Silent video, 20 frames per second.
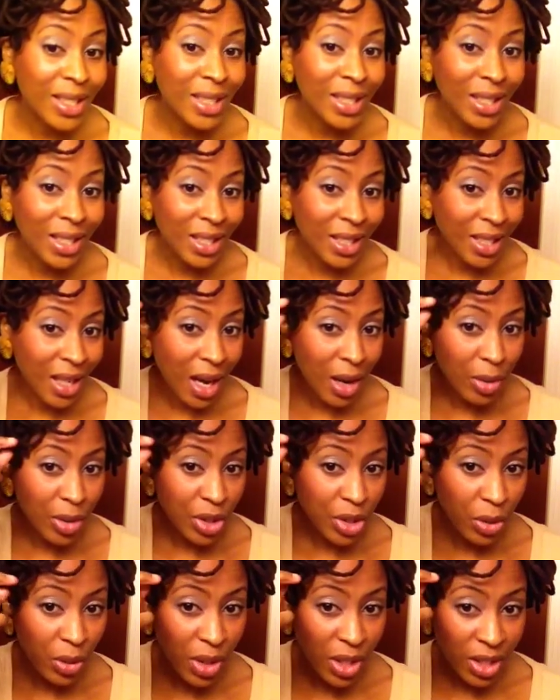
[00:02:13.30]
the style was
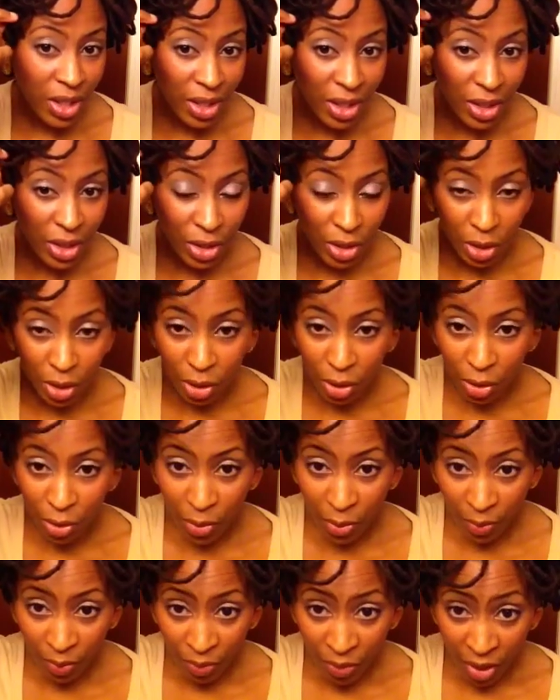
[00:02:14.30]
so easy to
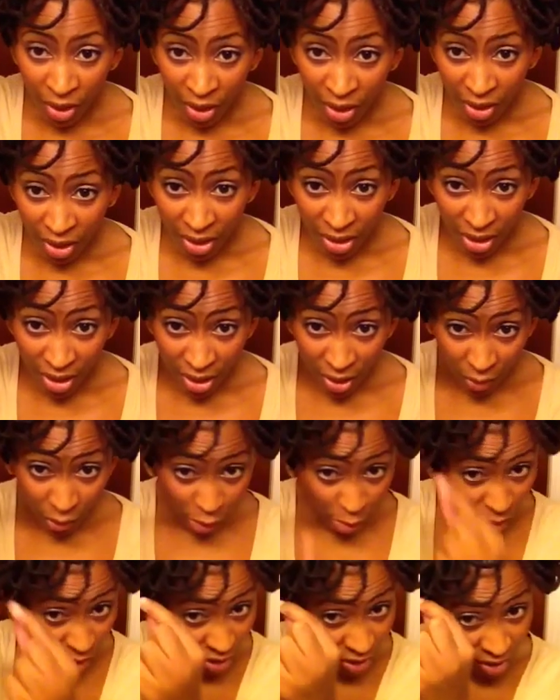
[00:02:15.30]
do, it's easy for
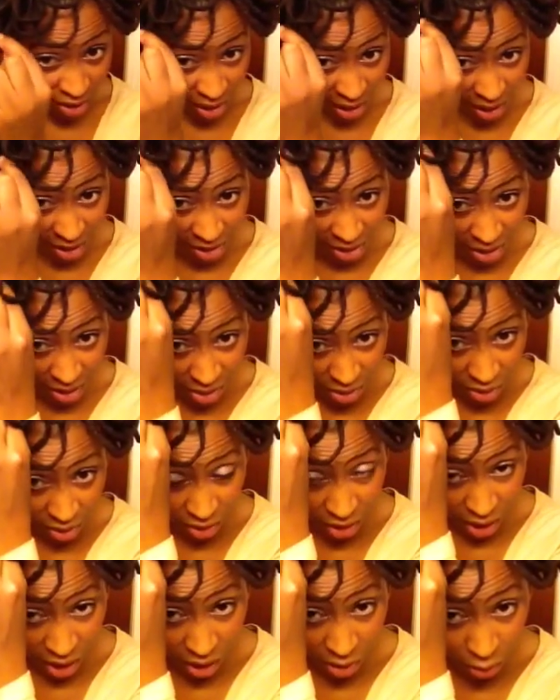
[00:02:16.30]
me to take down a
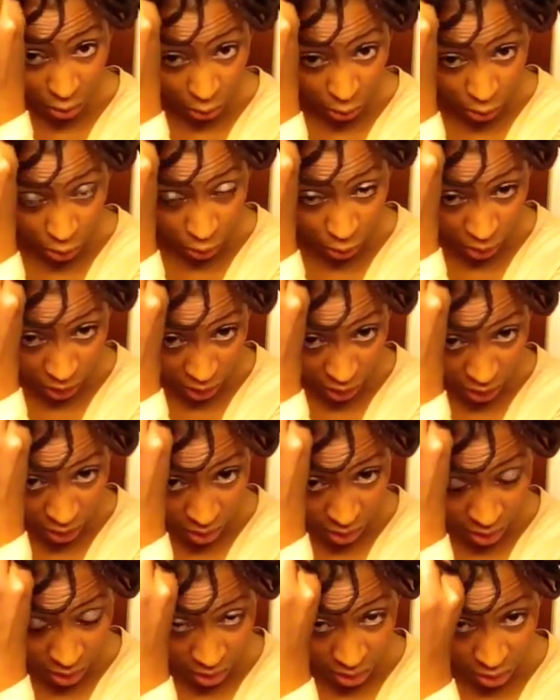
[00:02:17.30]
lock real quick
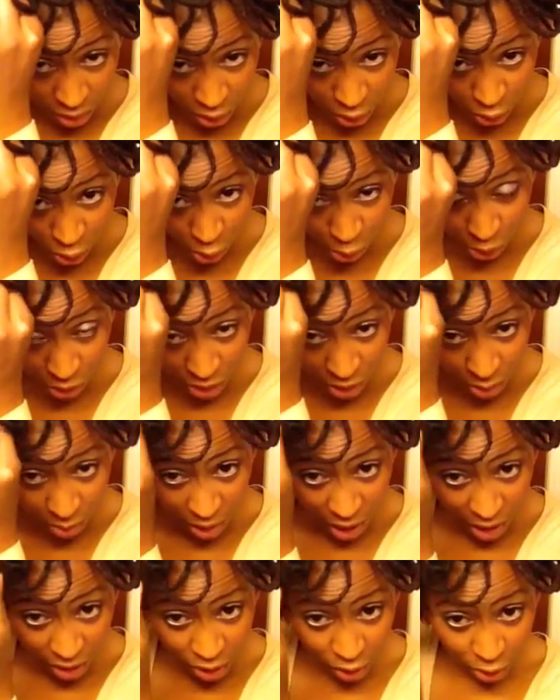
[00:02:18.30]
to put some
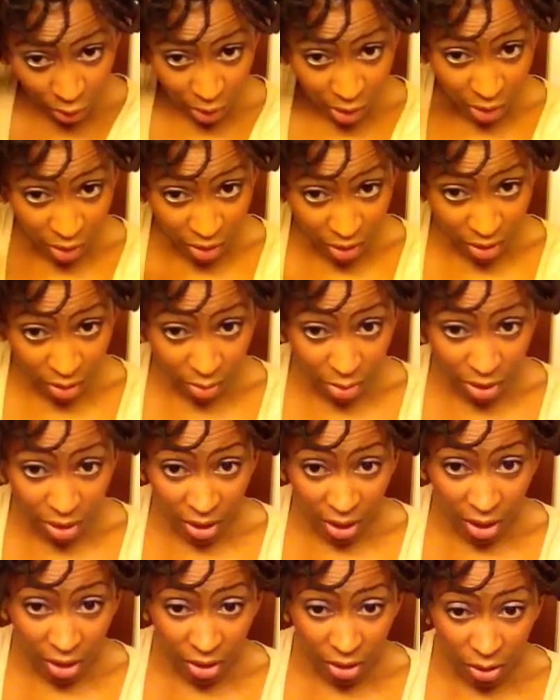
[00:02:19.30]
loc jewelry on. So I'm going to
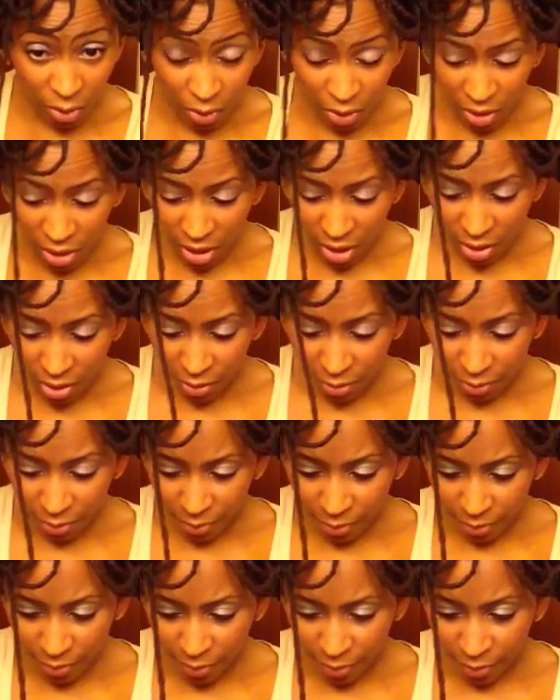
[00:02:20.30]
take this one down,
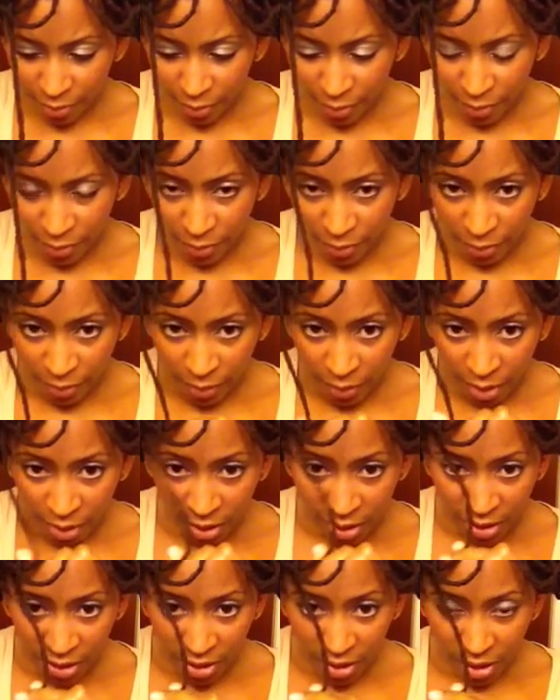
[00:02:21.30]

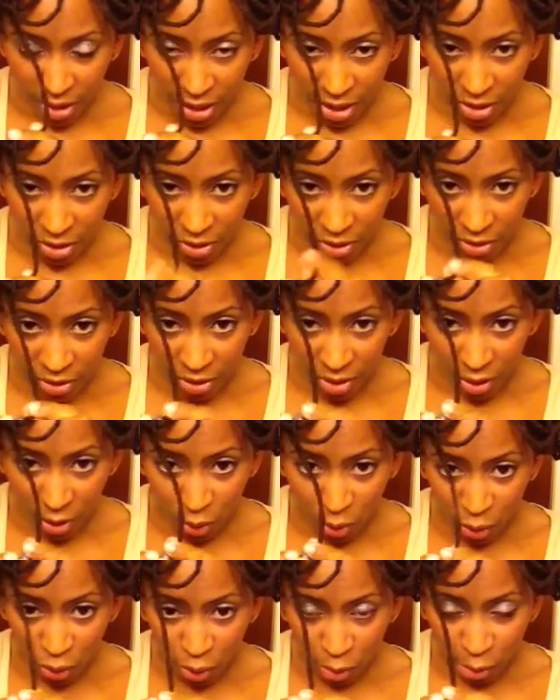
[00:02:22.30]
slide on this
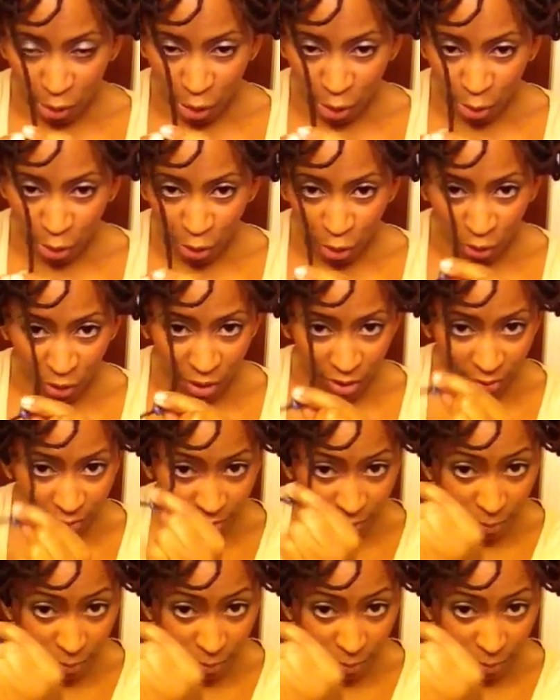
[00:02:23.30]
cool purple one,